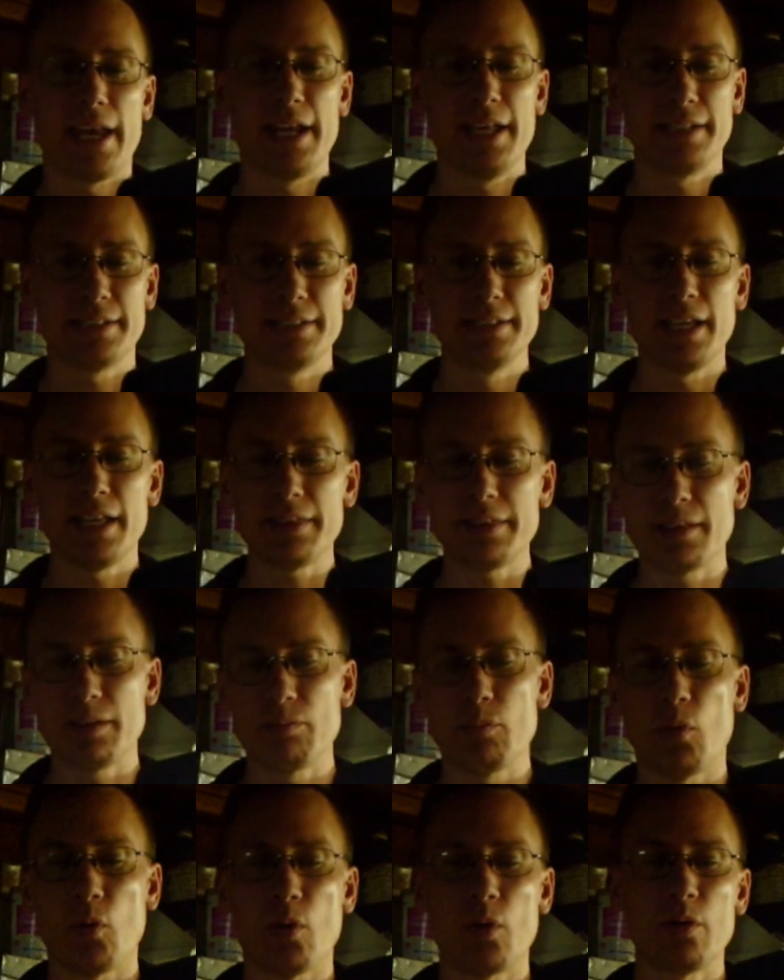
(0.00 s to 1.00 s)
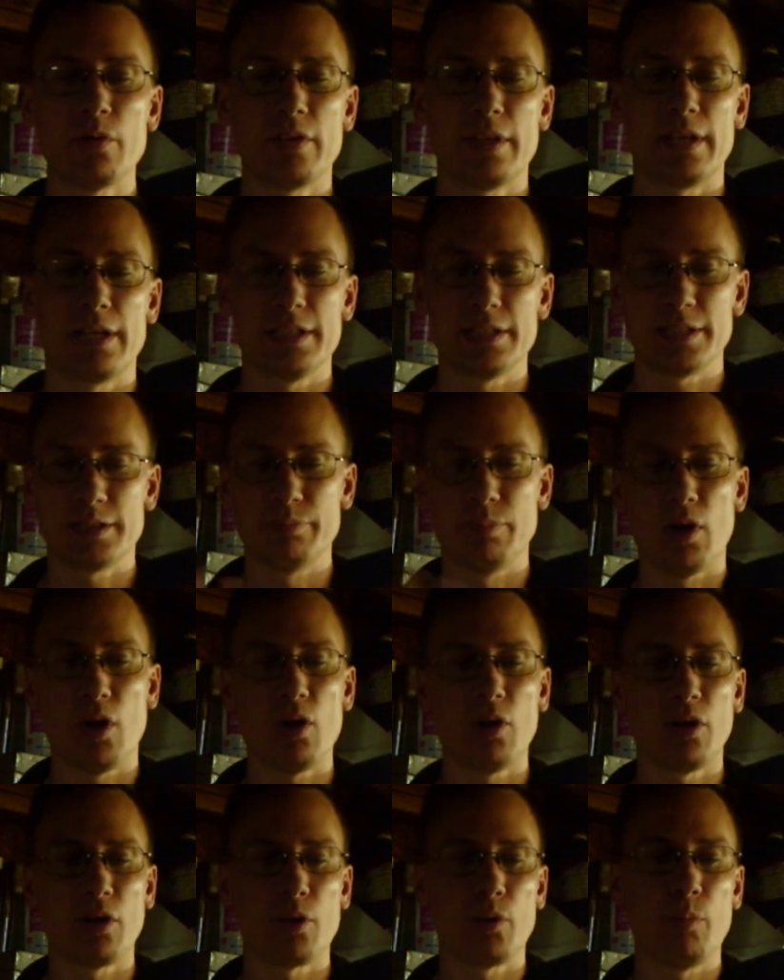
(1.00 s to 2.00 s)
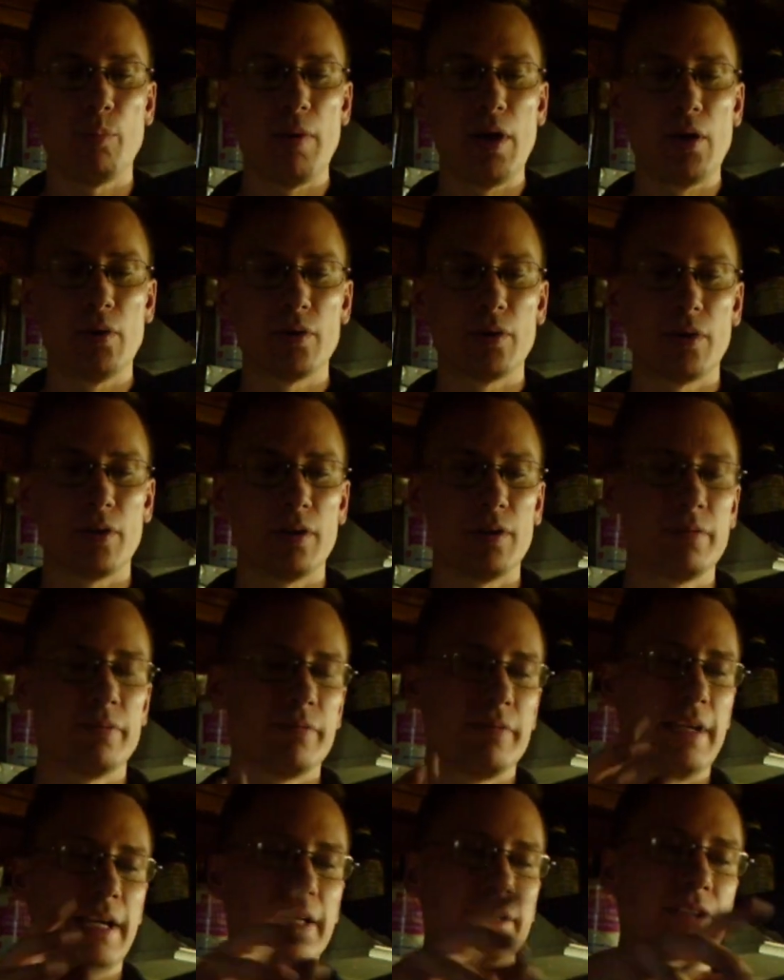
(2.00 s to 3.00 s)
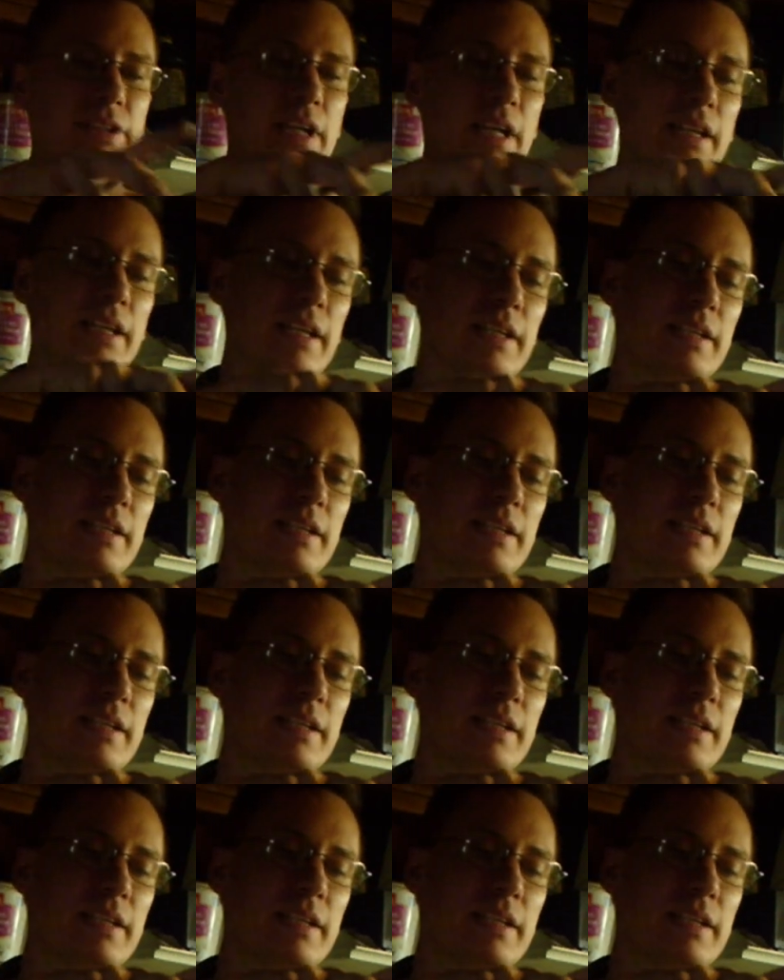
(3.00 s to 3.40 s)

it's nothing more than a small little motor that gently